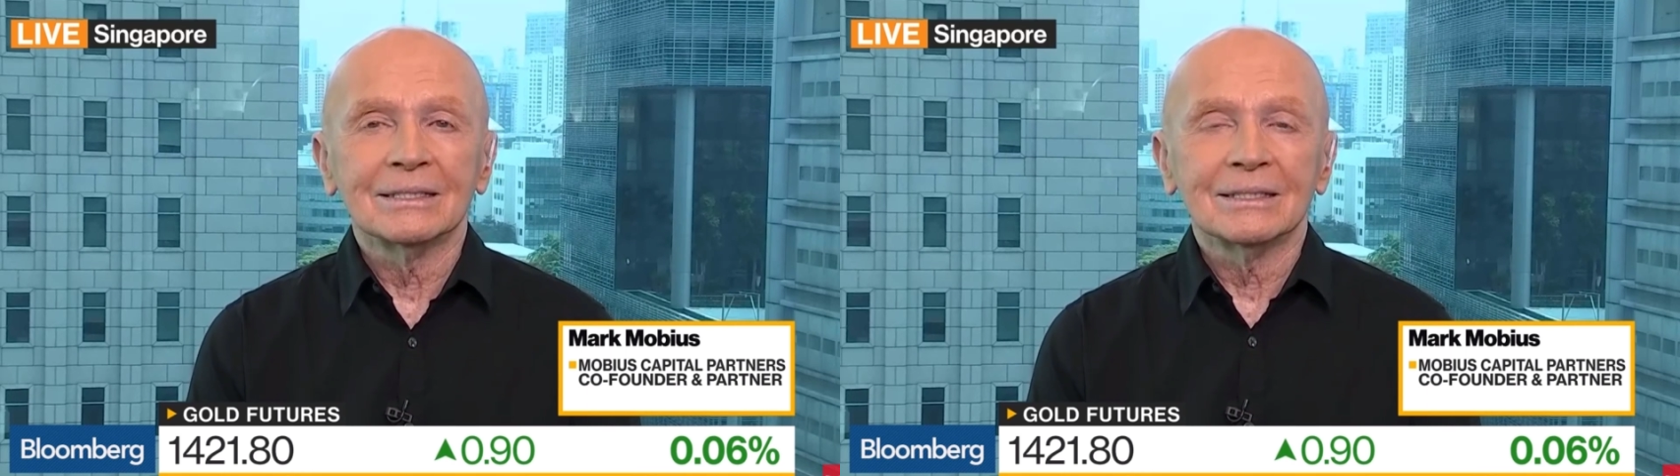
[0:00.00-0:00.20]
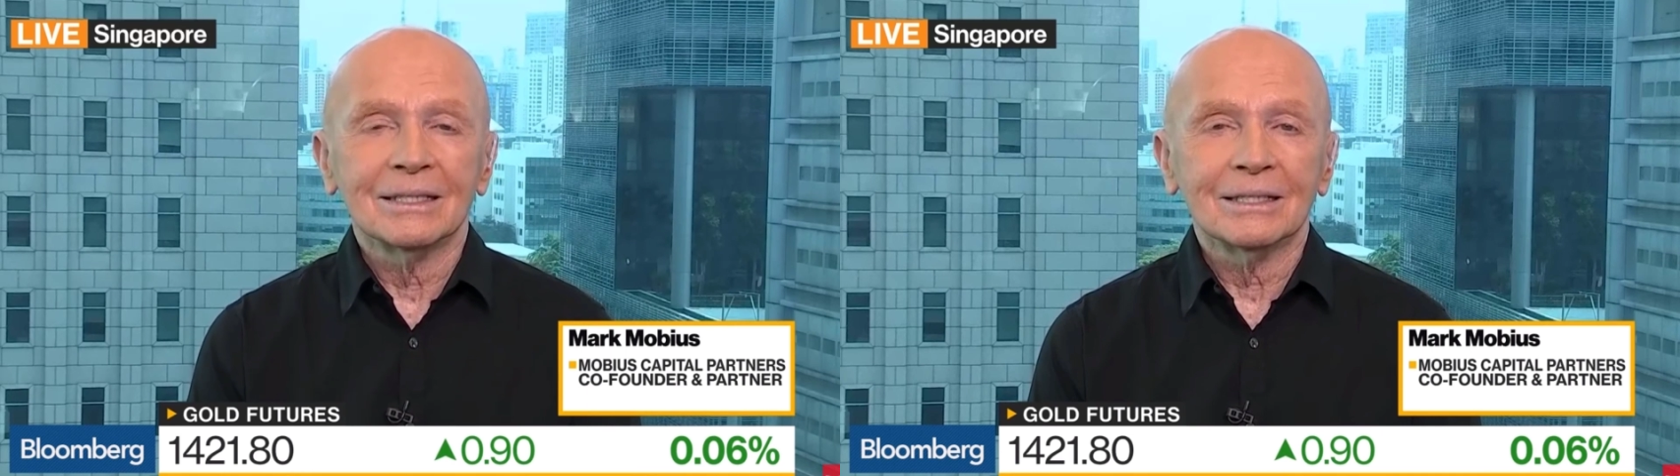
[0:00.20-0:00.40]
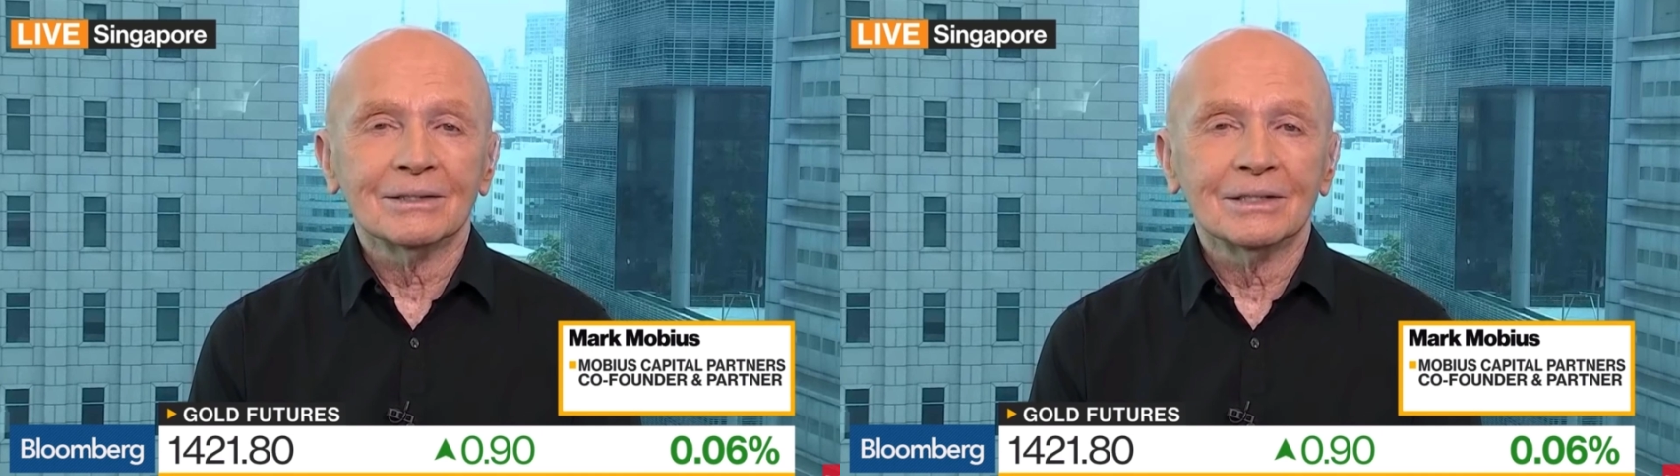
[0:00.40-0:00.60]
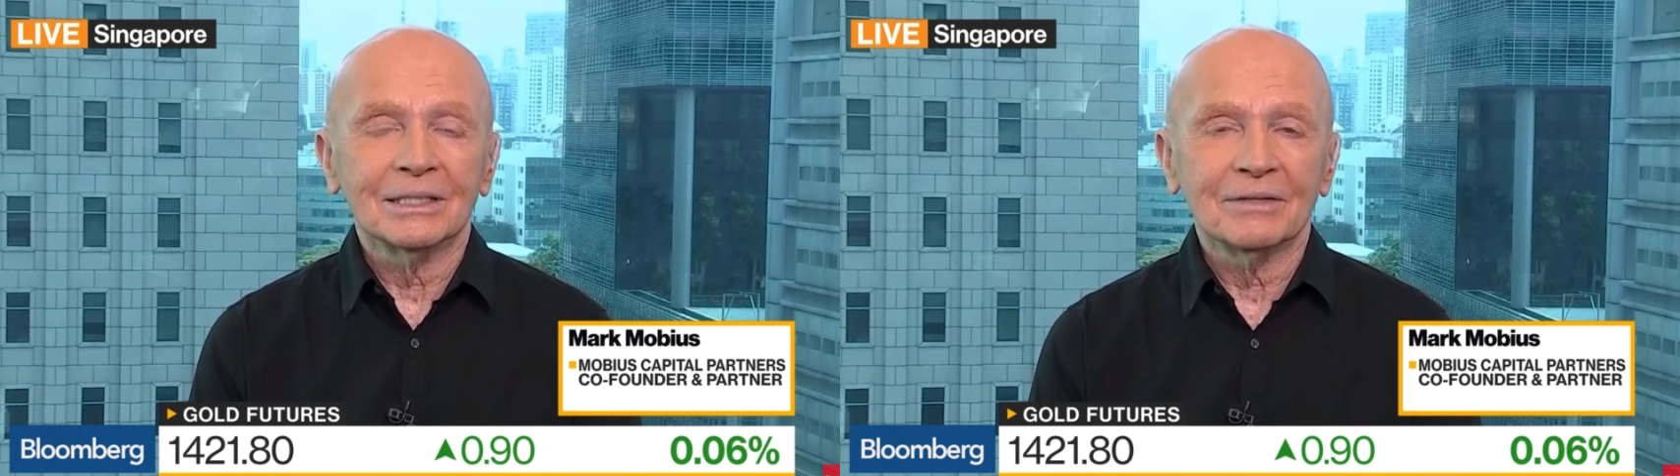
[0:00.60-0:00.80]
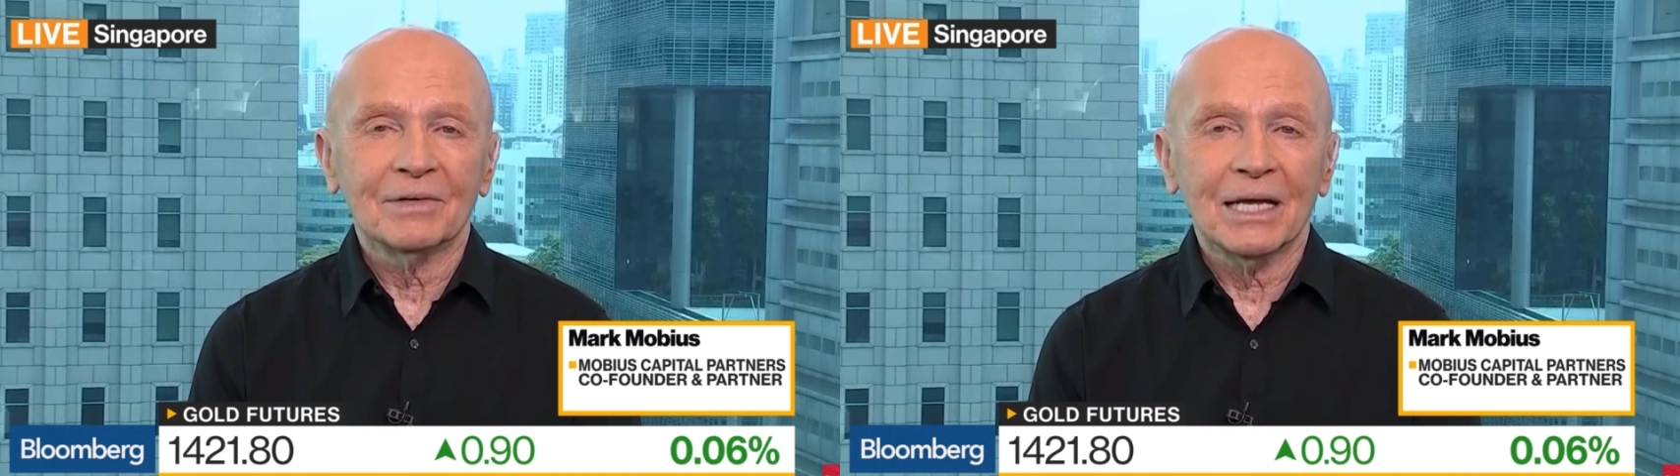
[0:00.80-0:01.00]
the
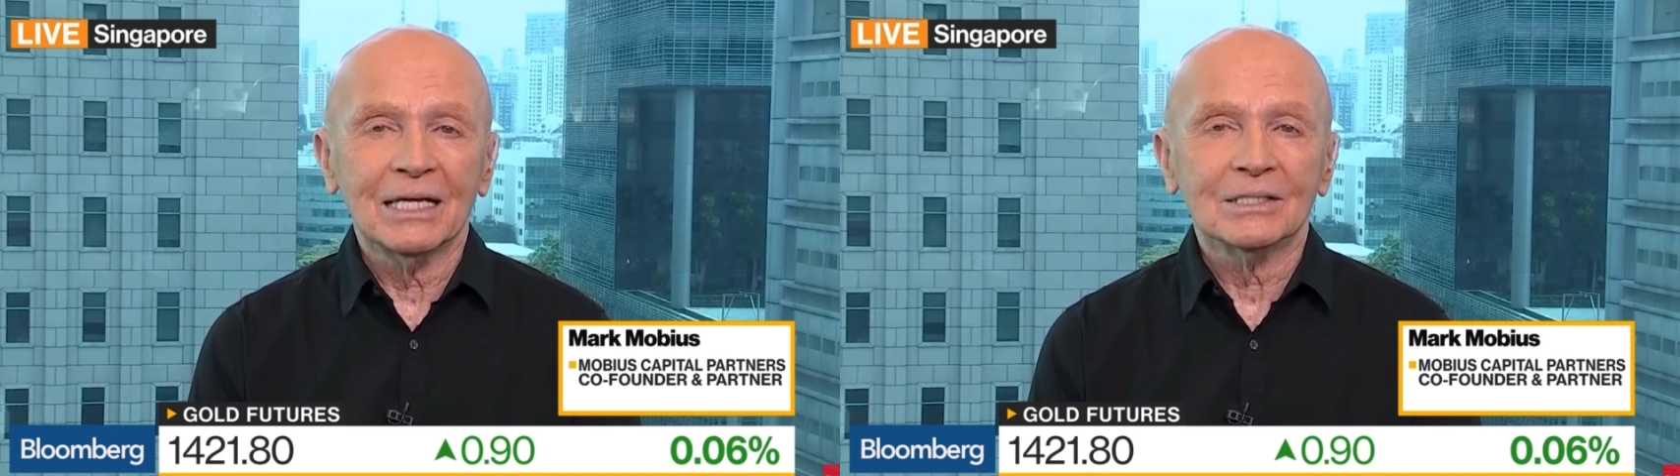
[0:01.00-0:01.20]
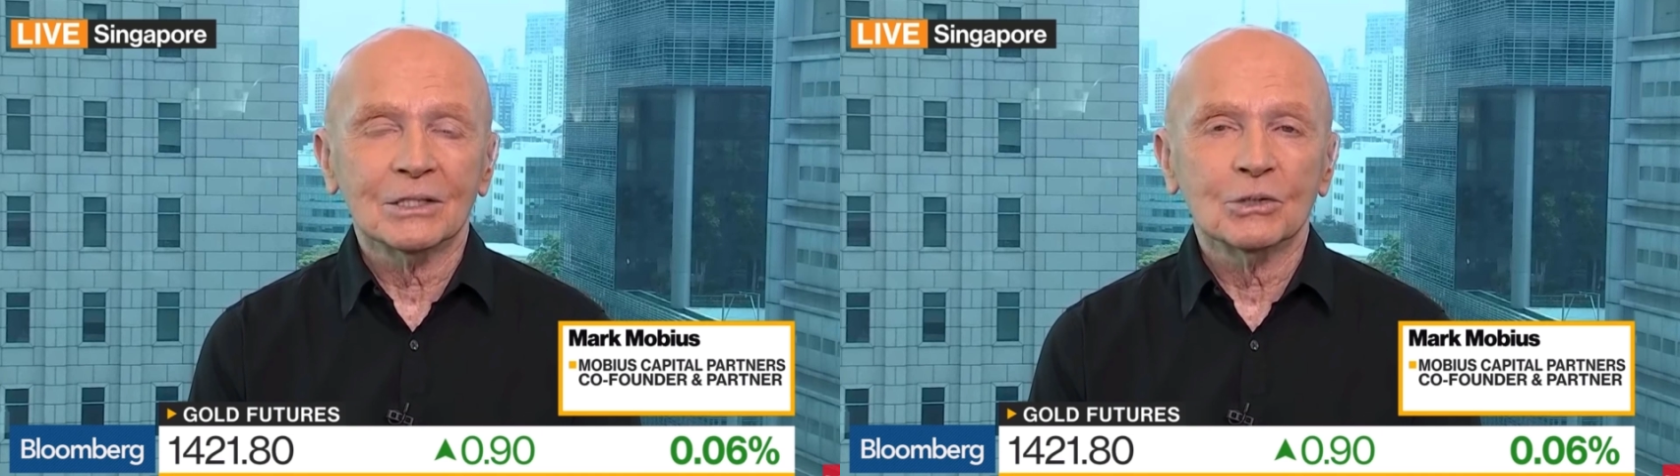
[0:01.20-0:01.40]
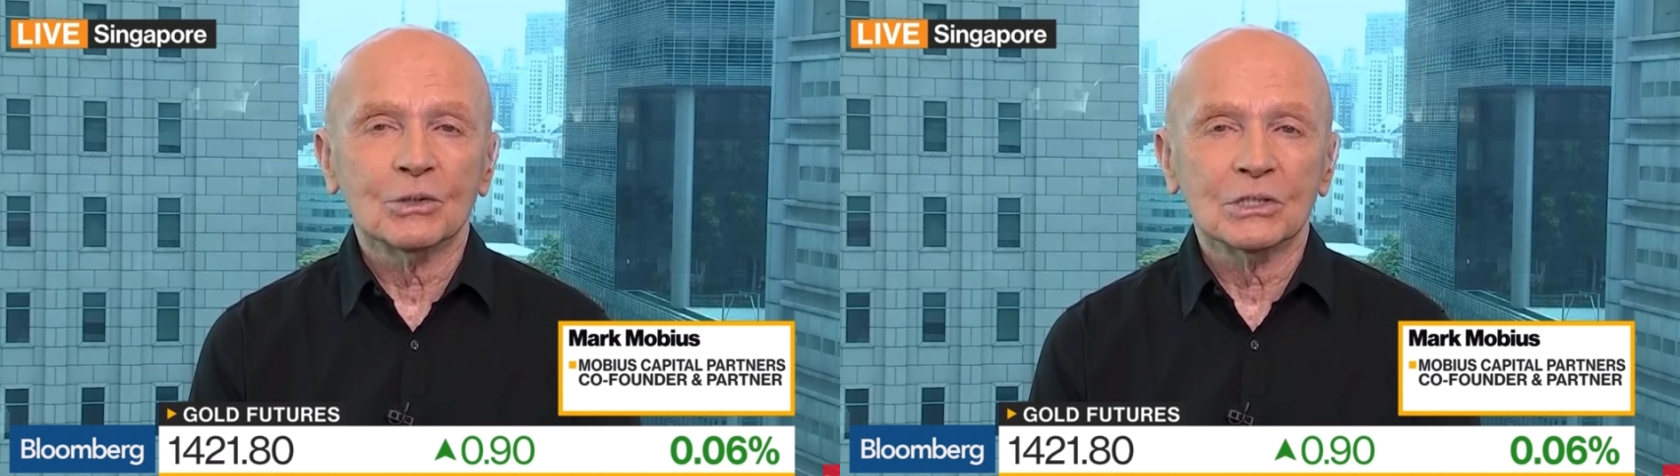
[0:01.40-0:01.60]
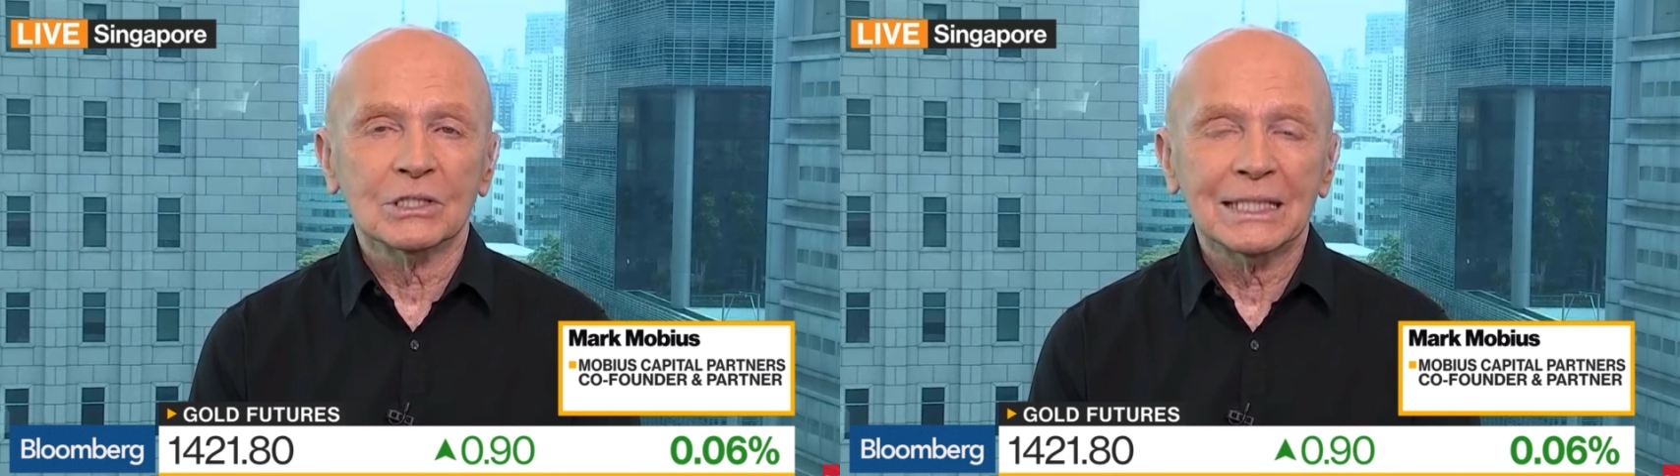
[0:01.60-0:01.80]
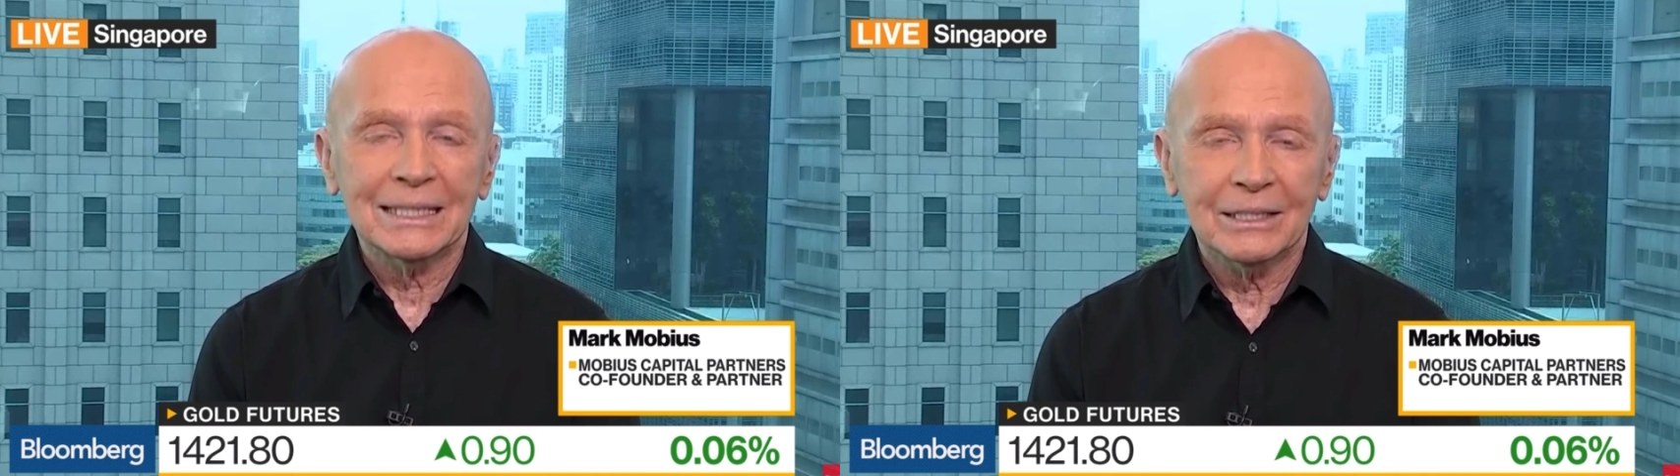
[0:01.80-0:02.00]
dividends and you can
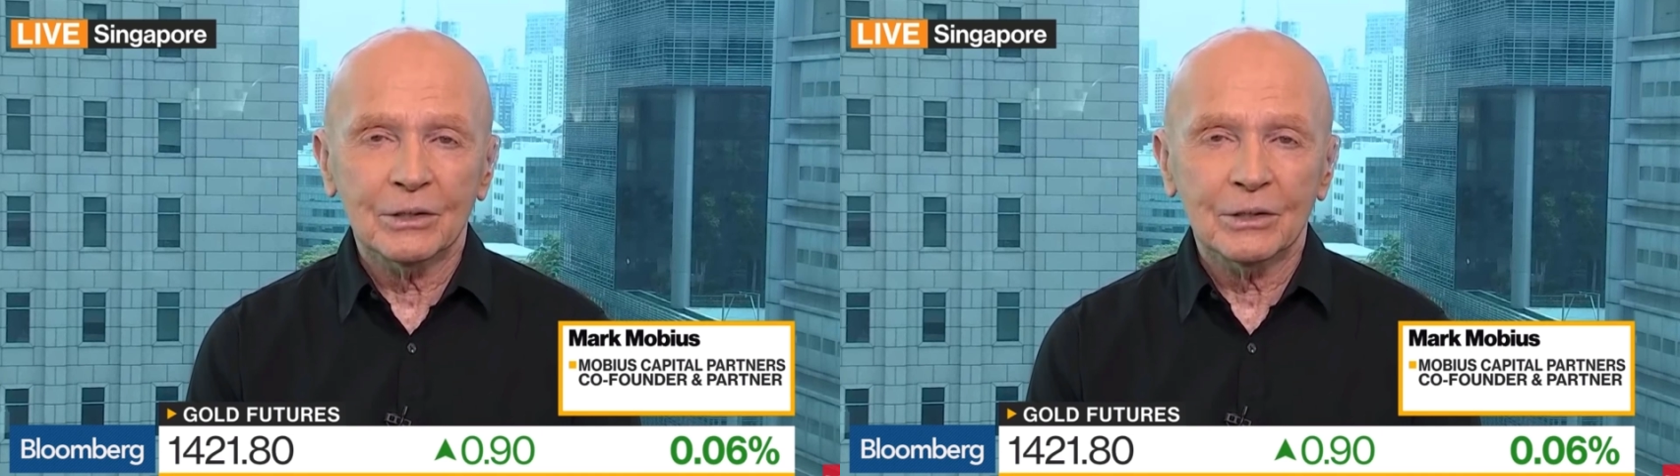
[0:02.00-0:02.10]
see the